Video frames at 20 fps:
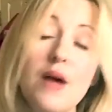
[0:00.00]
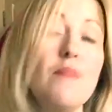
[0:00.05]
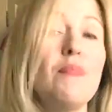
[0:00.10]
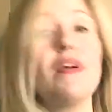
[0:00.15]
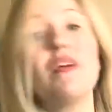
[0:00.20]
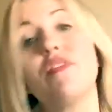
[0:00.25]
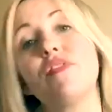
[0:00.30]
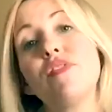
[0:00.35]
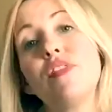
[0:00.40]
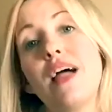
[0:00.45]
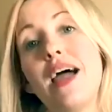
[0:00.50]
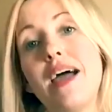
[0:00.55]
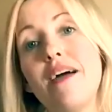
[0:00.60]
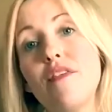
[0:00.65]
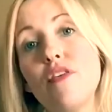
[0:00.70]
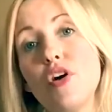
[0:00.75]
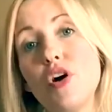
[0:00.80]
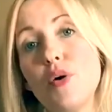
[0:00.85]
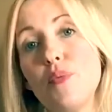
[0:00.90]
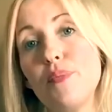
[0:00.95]
a big
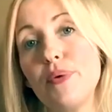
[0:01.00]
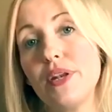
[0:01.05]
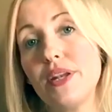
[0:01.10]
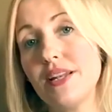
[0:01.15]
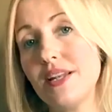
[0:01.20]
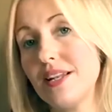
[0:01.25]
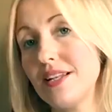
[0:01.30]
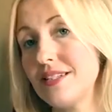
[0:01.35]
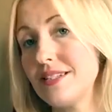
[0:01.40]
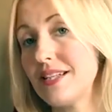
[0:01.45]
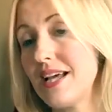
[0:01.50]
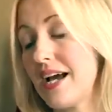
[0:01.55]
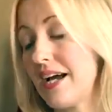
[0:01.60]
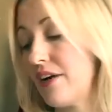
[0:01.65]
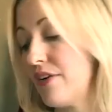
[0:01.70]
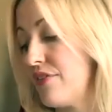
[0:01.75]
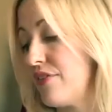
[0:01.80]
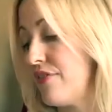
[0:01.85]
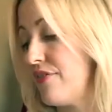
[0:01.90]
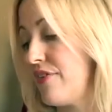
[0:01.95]
flare-up and an
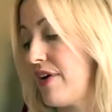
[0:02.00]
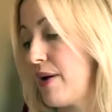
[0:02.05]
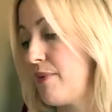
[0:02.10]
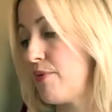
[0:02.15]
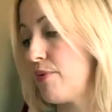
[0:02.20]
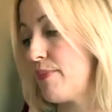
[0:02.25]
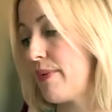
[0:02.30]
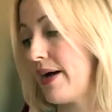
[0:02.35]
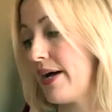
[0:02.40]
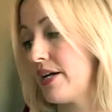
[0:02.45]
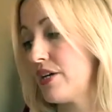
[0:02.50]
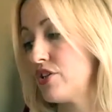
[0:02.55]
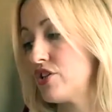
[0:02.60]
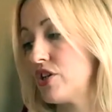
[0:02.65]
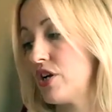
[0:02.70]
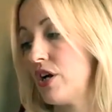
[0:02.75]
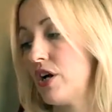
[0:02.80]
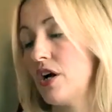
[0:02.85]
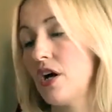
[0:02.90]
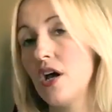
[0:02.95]
attack of the
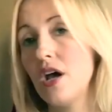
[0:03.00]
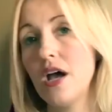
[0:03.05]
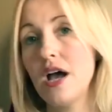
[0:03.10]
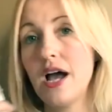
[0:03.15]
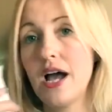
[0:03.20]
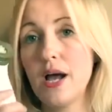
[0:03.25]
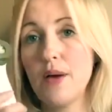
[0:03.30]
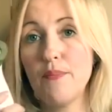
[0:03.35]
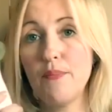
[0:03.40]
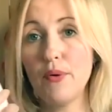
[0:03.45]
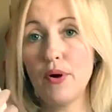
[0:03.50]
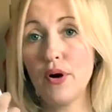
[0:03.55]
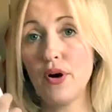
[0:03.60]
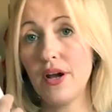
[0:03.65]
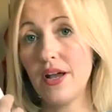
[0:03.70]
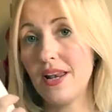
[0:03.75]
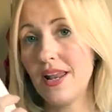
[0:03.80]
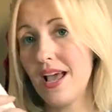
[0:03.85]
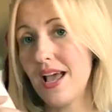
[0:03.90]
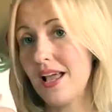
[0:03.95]
fibromyalgia, I bought
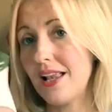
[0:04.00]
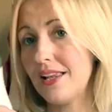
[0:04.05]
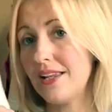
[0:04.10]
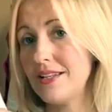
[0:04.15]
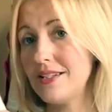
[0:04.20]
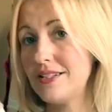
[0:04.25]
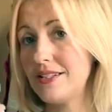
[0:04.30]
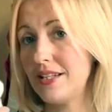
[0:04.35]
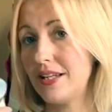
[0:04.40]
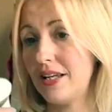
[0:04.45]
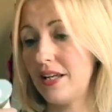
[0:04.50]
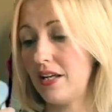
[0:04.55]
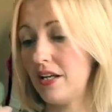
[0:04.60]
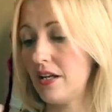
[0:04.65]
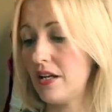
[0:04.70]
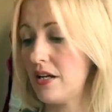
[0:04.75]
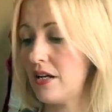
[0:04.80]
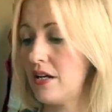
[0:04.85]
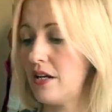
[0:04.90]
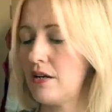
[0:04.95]
an LED
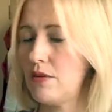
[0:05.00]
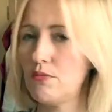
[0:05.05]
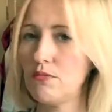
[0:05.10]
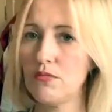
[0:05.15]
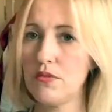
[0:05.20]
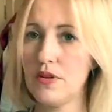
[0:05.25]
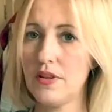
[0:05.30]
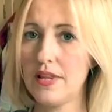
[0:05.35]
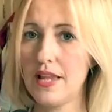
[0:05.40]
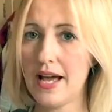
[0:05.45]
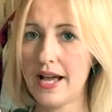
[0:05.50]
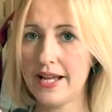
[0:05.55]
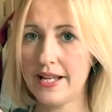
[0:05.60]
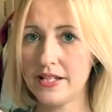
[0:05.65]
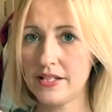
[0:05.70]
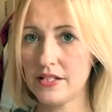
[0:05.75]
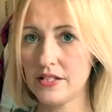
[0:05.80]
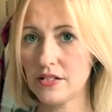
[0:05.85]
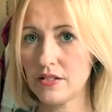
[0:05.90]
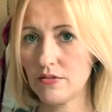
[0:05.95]

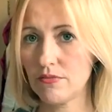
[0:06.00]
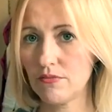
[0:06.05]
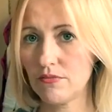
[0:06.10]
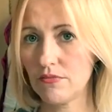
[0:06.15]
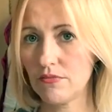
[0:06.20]
light